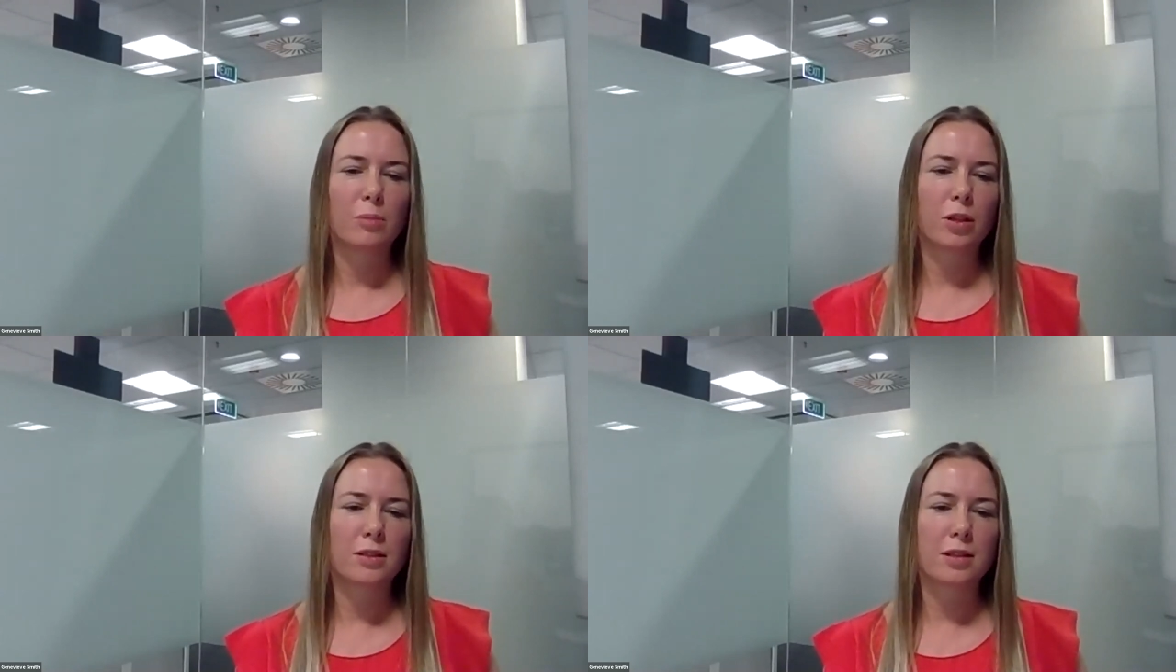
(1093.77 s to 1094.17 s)

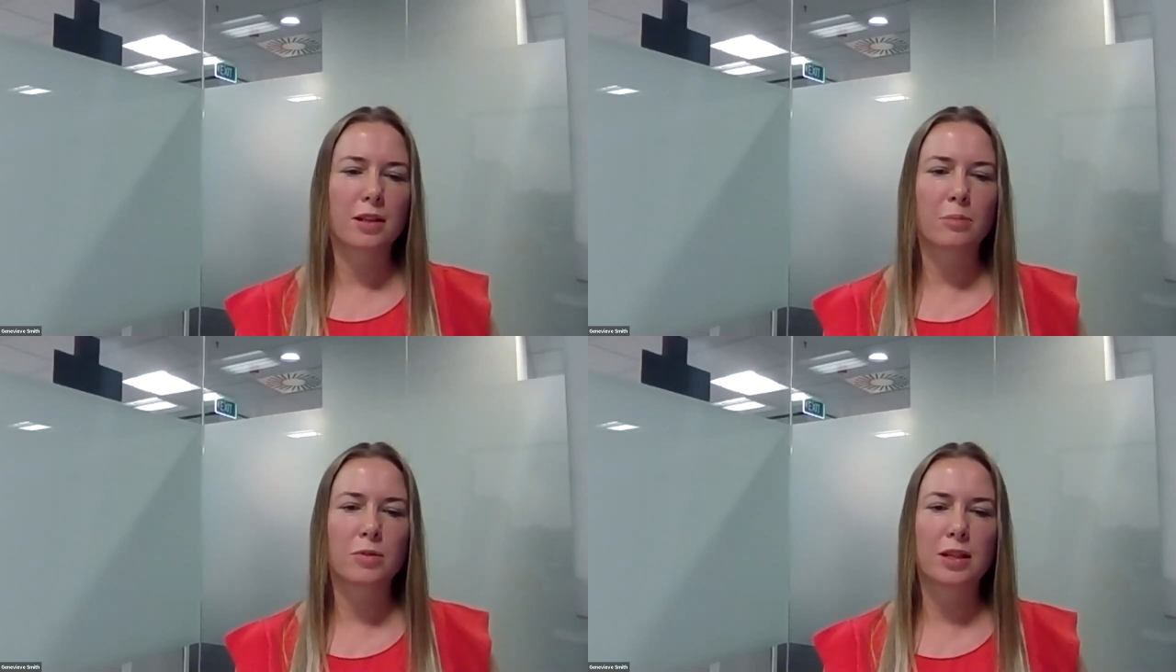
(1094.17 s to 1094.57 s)
But as it
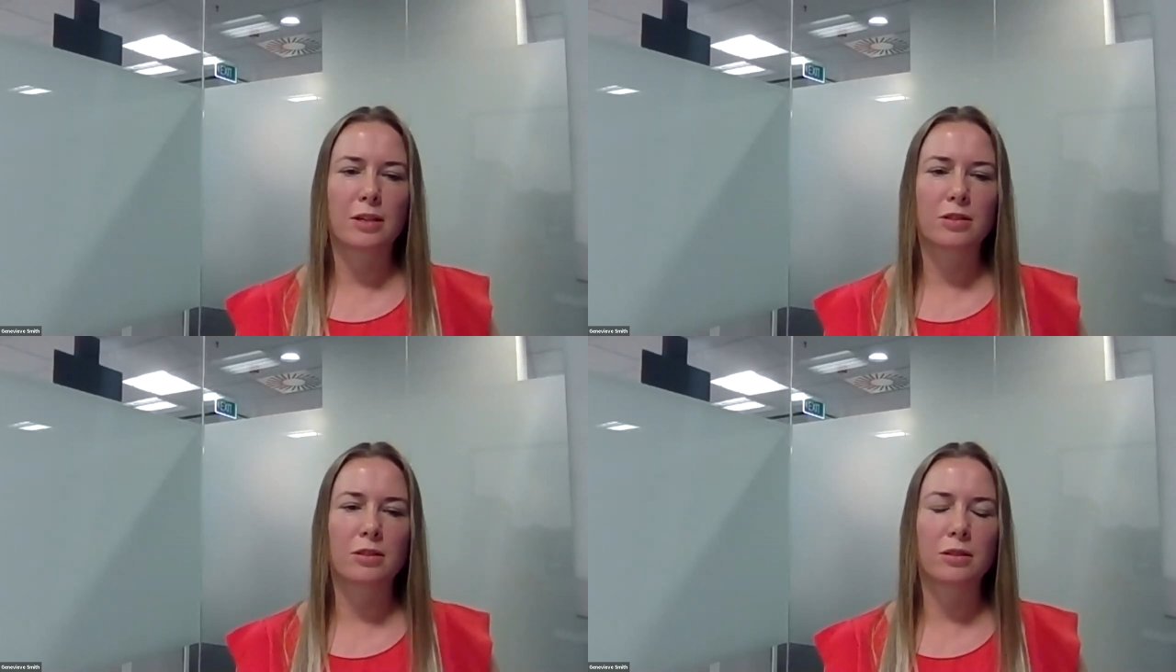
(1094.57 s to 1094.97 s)
comes
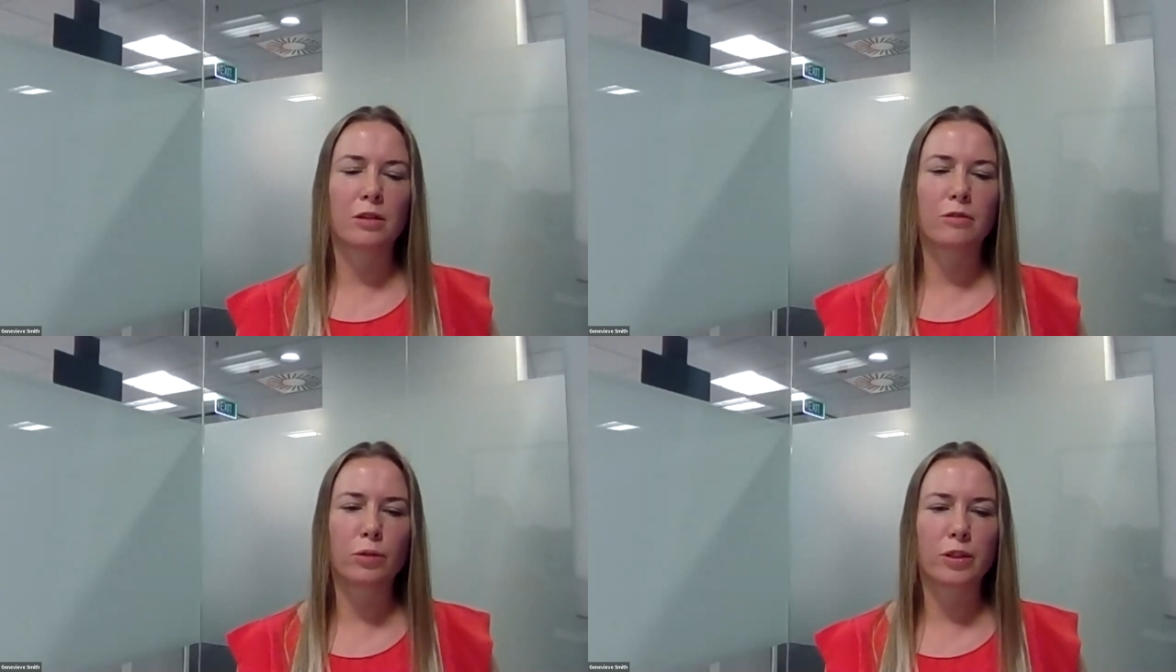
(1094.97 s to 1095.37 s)
down
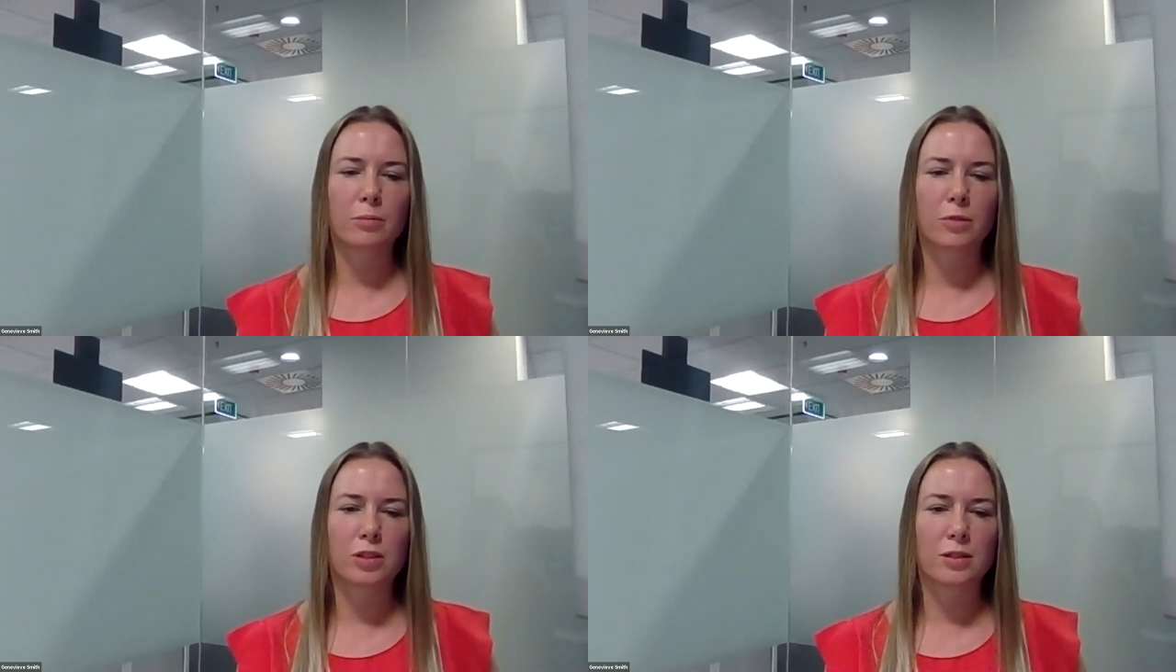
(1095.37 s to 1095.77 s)
to
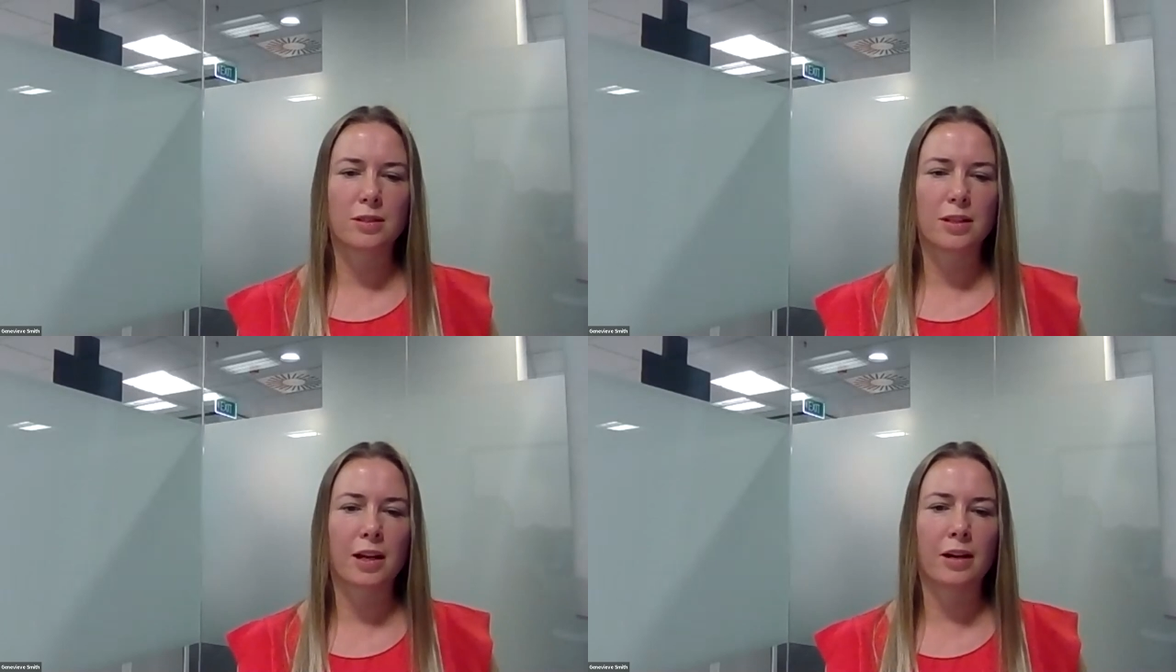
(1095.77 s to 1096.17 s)
avoiding
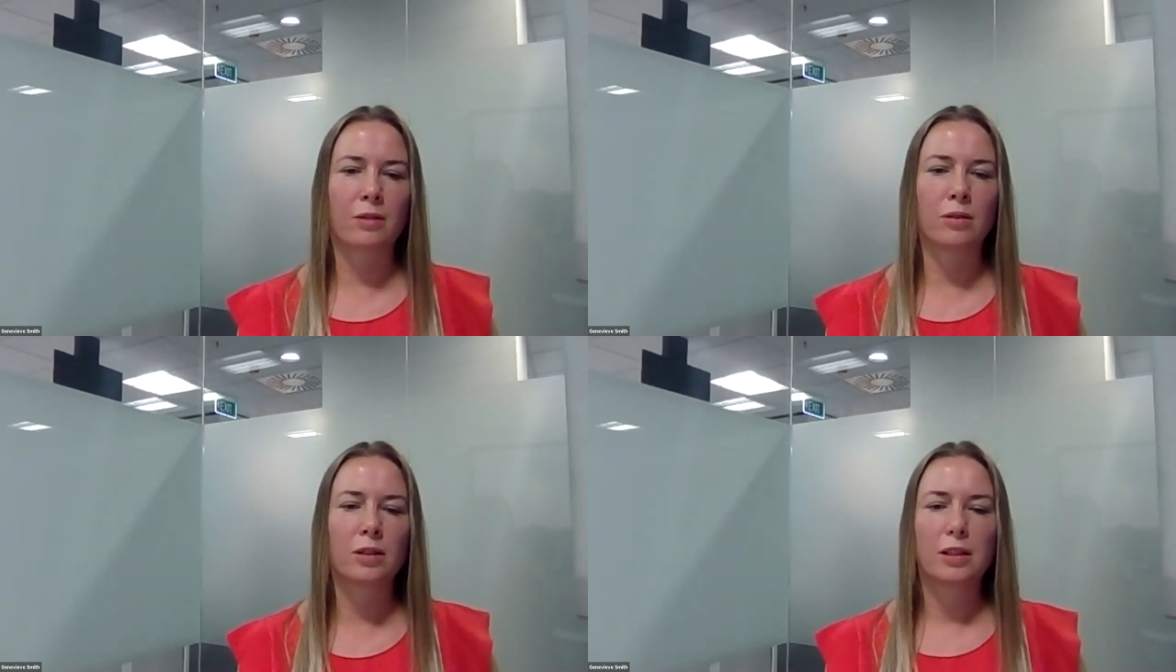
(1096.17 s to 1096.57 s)
emissions
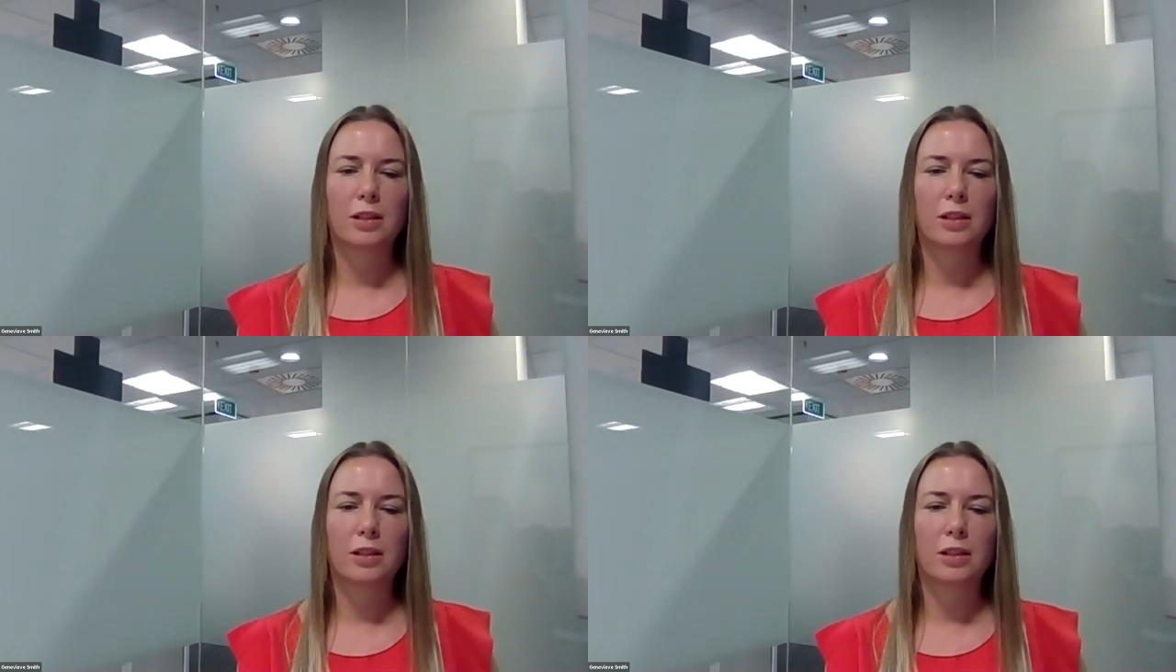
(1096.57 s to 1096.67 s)
now,